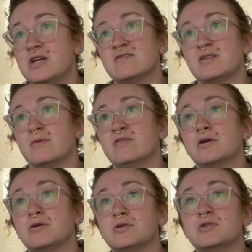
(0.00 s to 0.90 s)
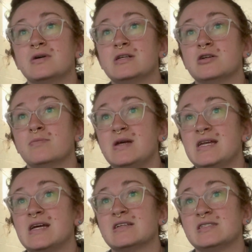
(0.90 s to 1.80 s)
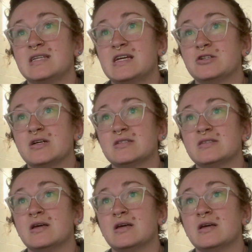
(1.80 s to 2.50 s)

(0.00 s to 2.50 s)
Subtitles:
of some of the crucial intermediate stages,